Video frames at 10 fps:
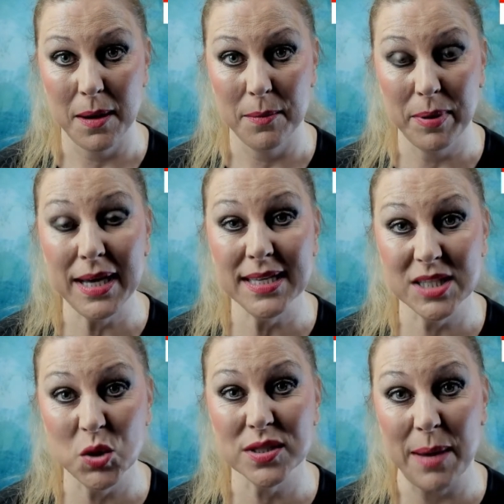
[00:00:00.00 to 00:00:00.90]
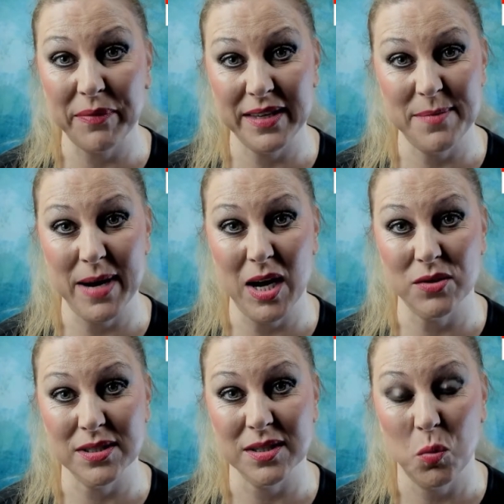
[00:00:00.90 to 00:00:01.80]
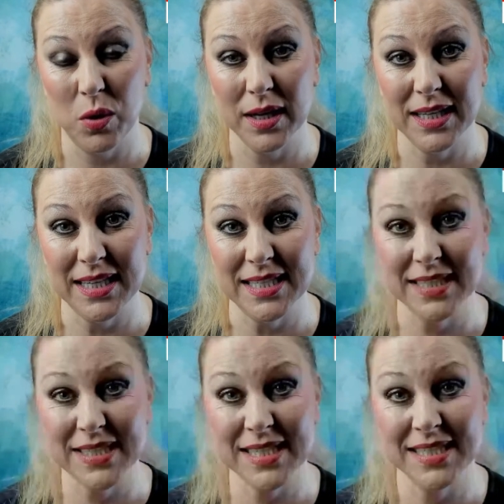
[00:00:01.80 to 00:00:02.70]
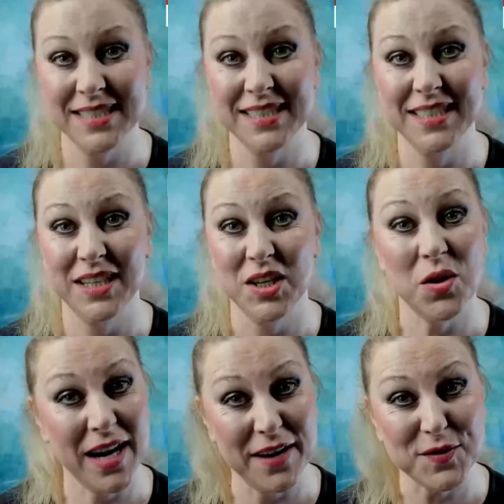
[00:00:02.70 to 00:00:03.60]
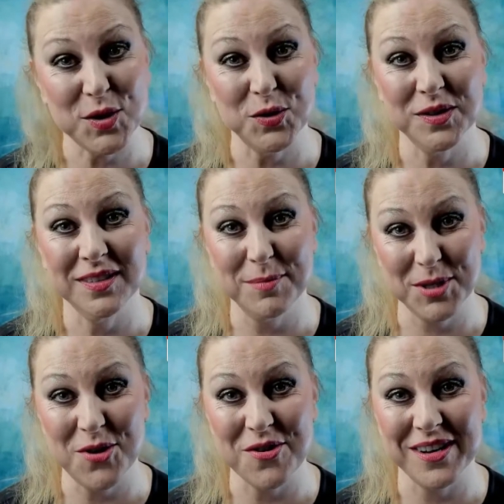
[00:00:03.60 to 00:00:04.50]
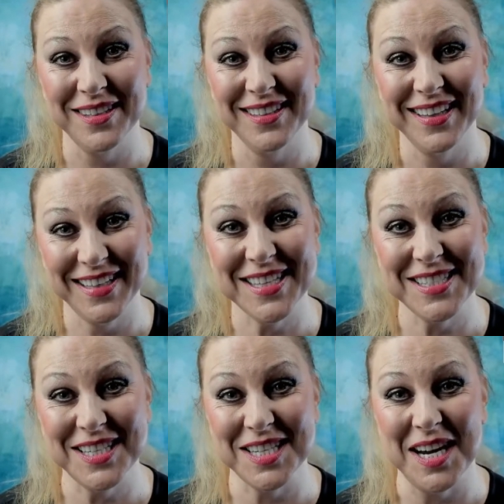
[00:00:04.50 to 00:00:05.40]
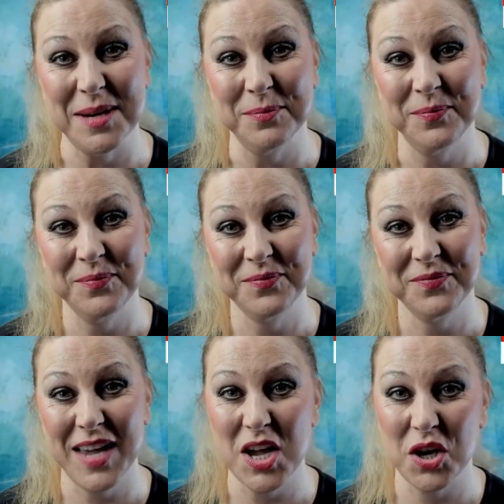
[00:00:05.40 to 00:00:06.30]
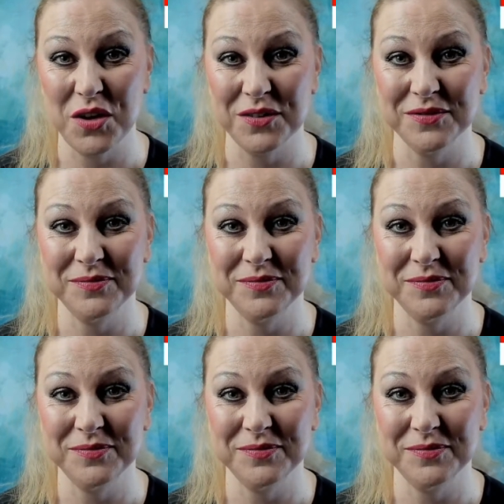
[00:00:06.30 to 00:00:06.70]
Please do something about it, world leaders. You have to. I'm sorry. This is the time. Thank you.